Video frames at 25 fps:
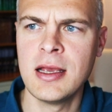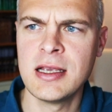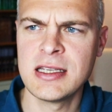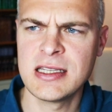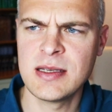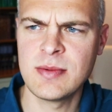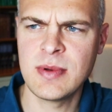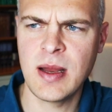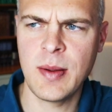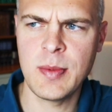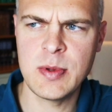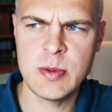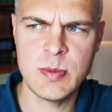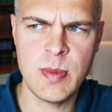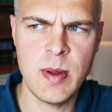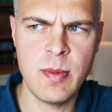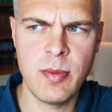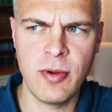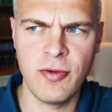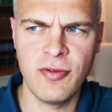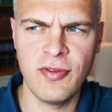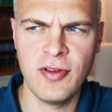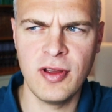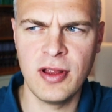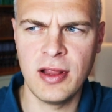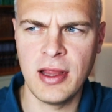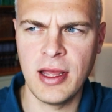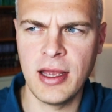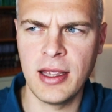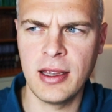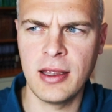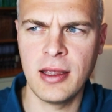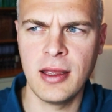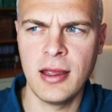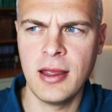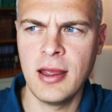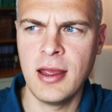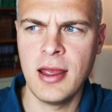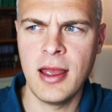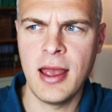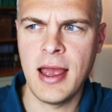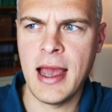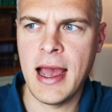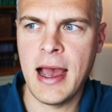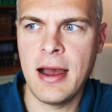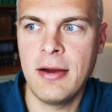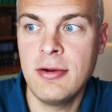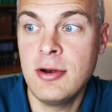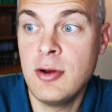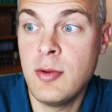Sometimes people feel like,
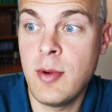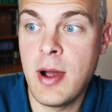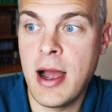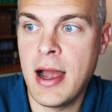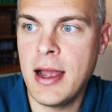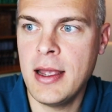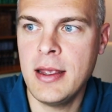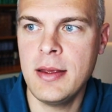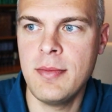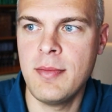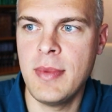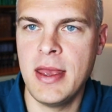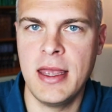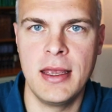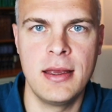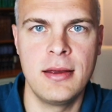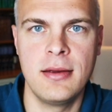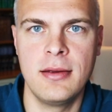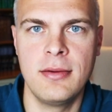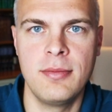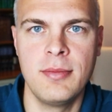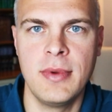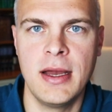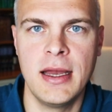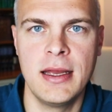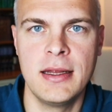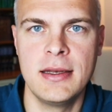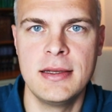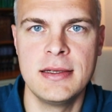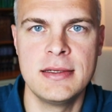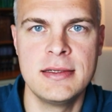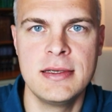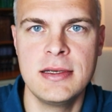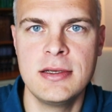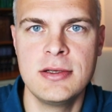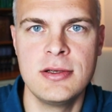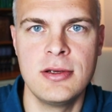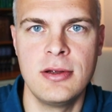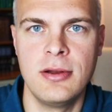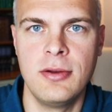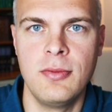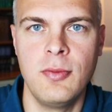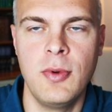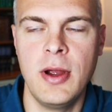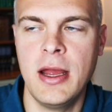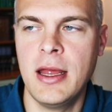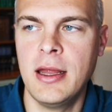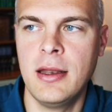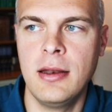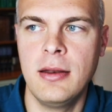how do I make my decision
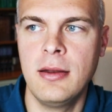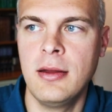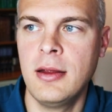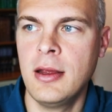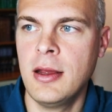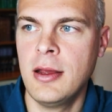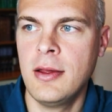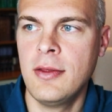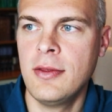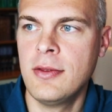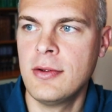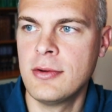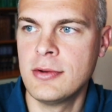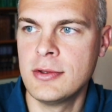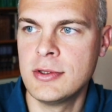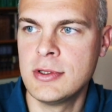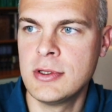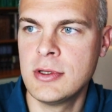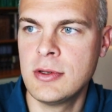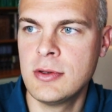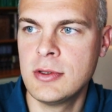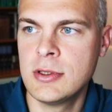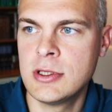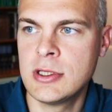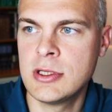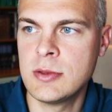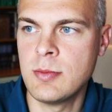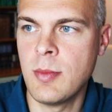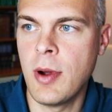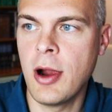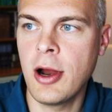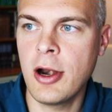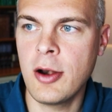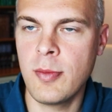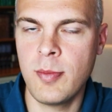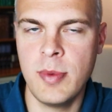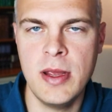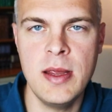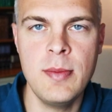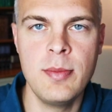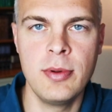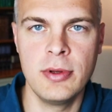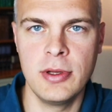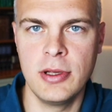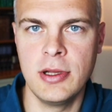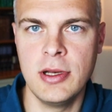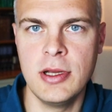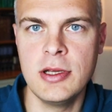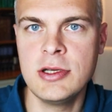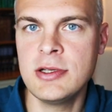when there's smart
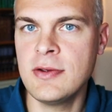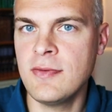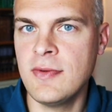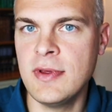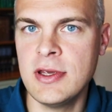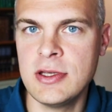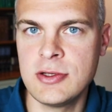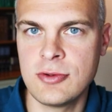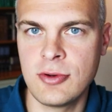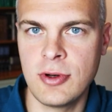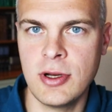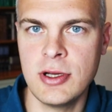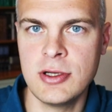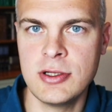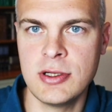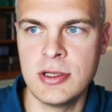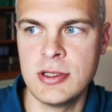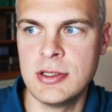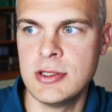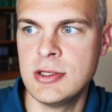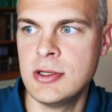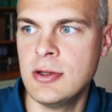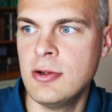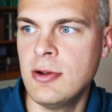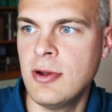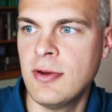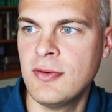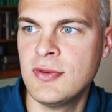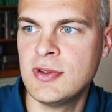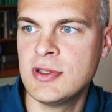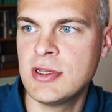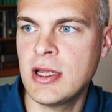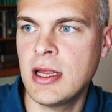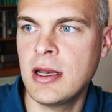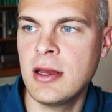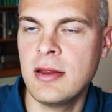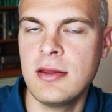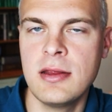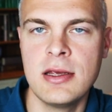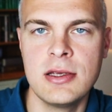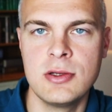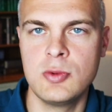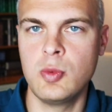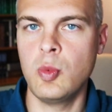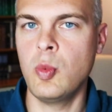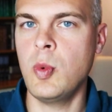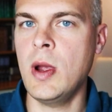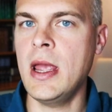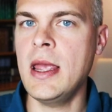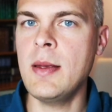people in each of these traditions who have studied this
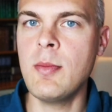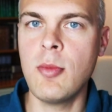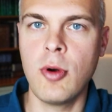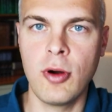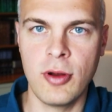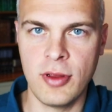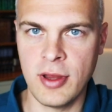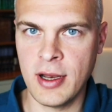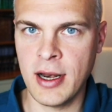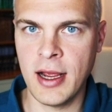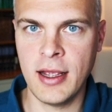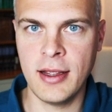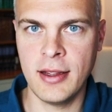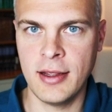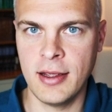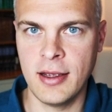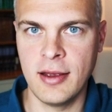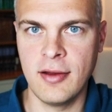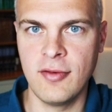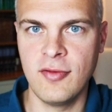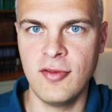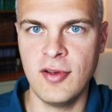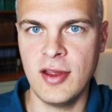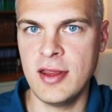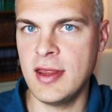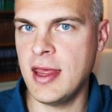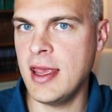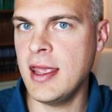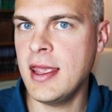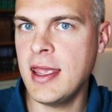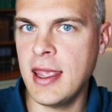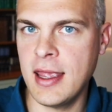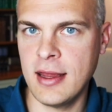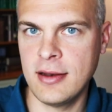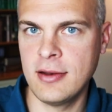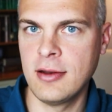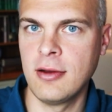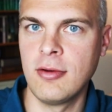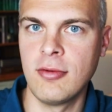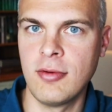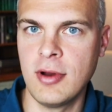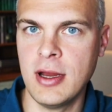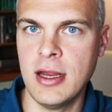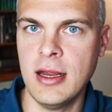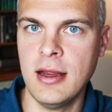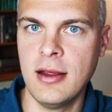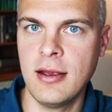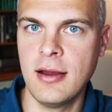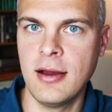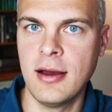way more than I have, and they can't
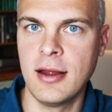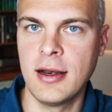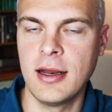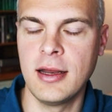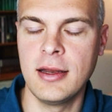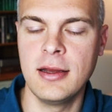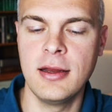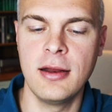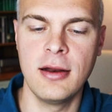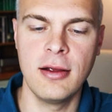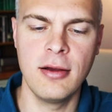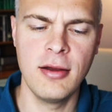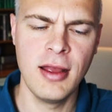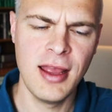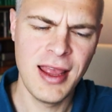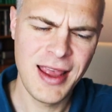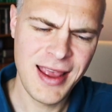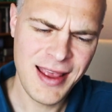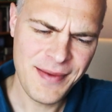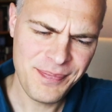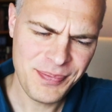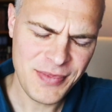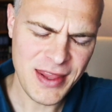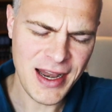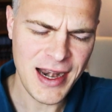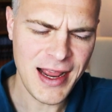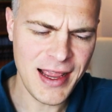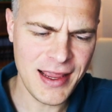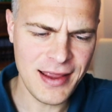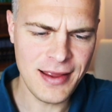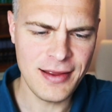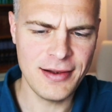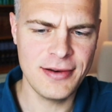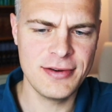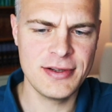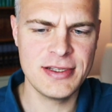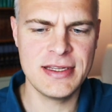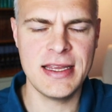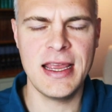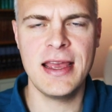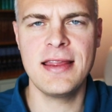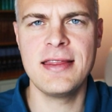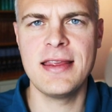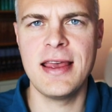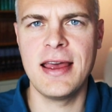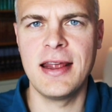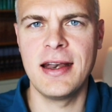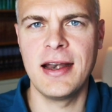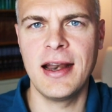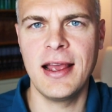agree on it, And I
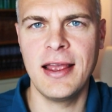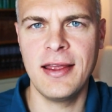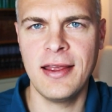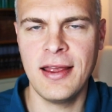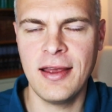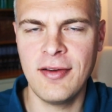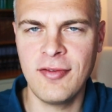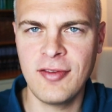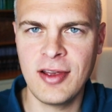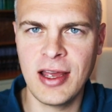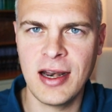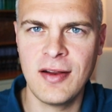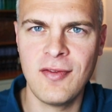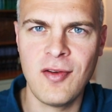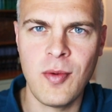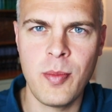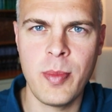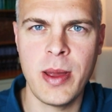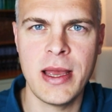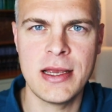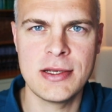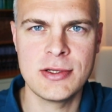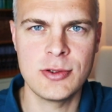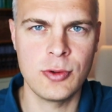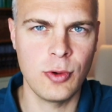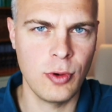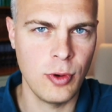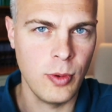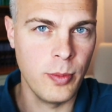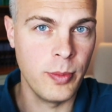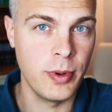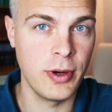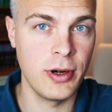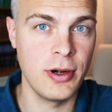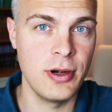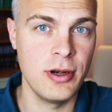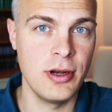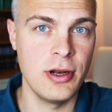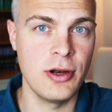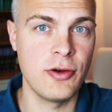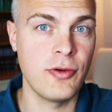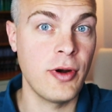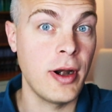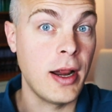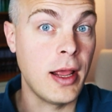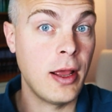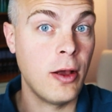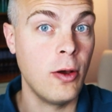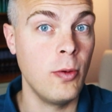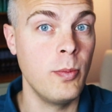understand that, and I have kind of a pastoral burden to
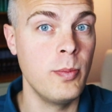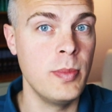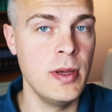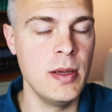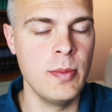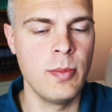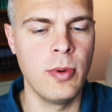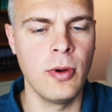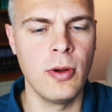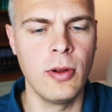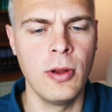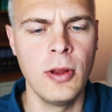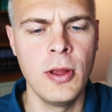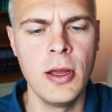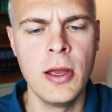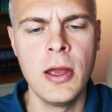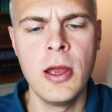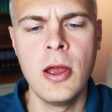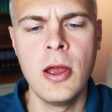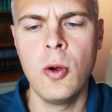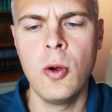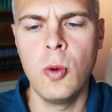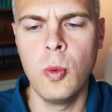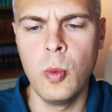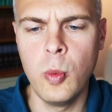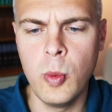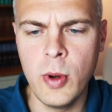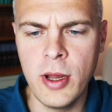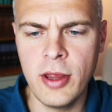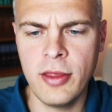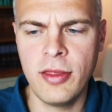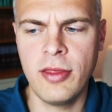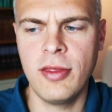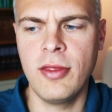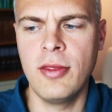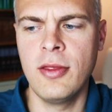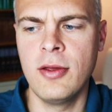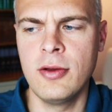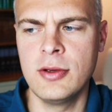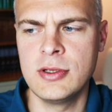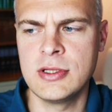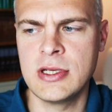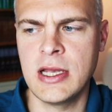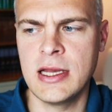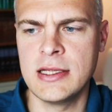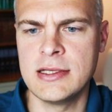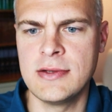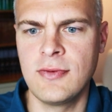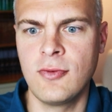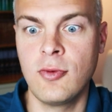try to help people with those
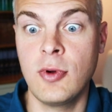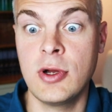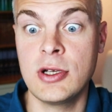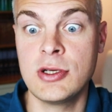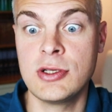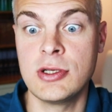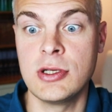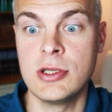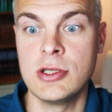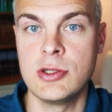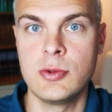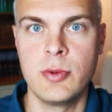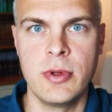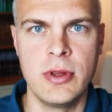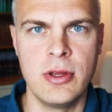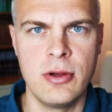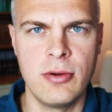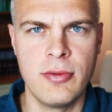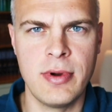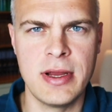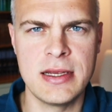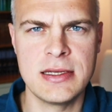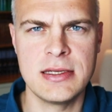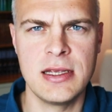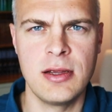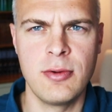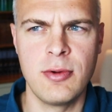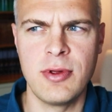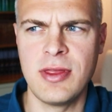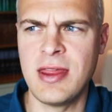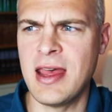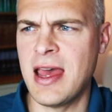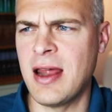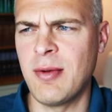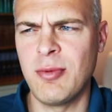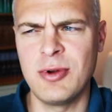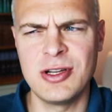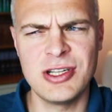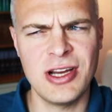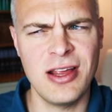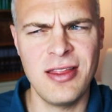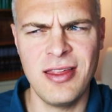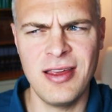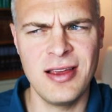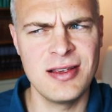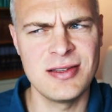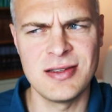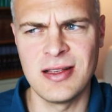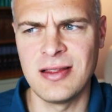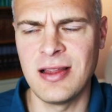kinds of questions when they're wrestling with that, which I
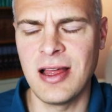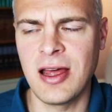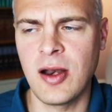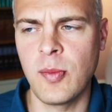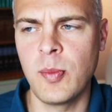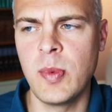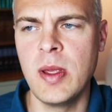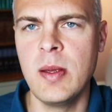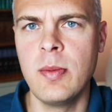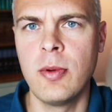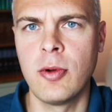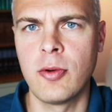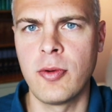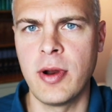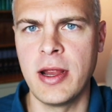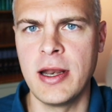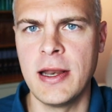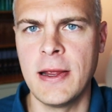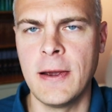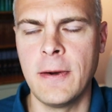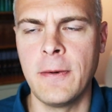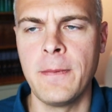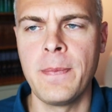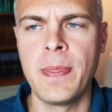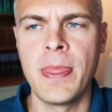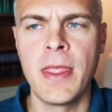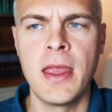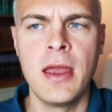think is a lot of people right now.